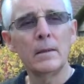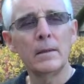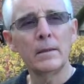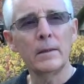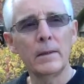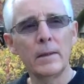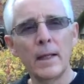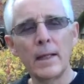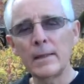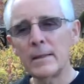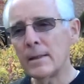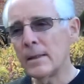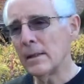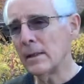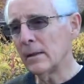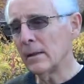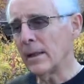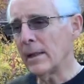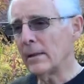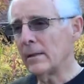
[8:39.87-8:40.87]
in the
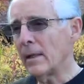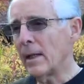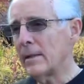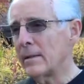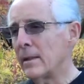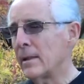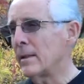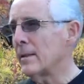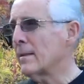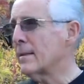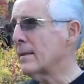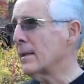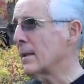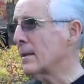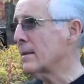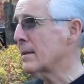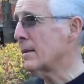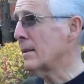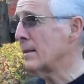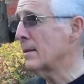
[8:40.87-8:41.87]
late
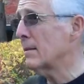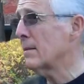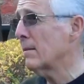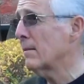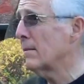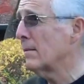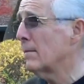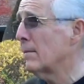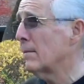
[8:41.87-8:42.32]
1960s,